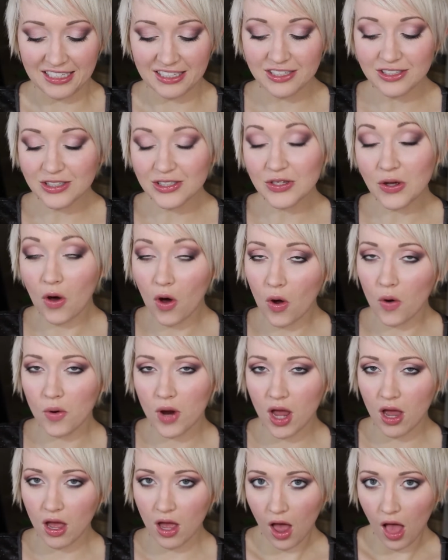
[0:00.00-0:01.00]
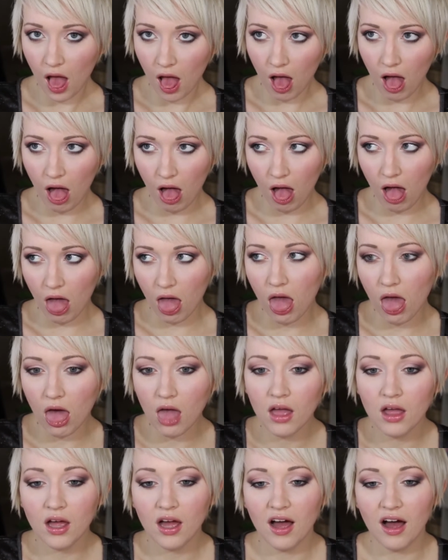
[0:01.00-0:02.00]
tutorial
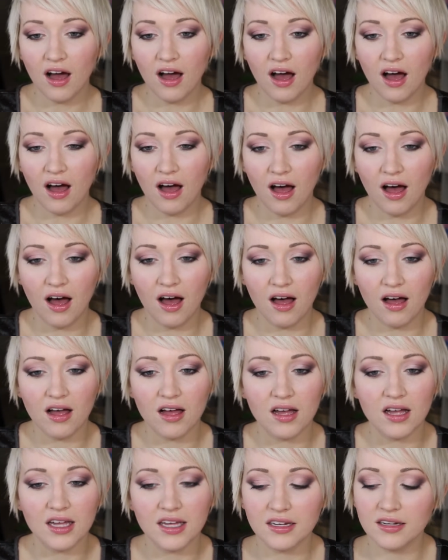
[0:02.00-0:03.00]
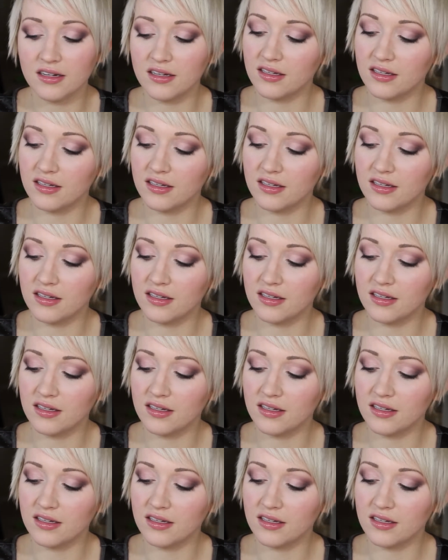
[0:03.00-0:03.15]
on,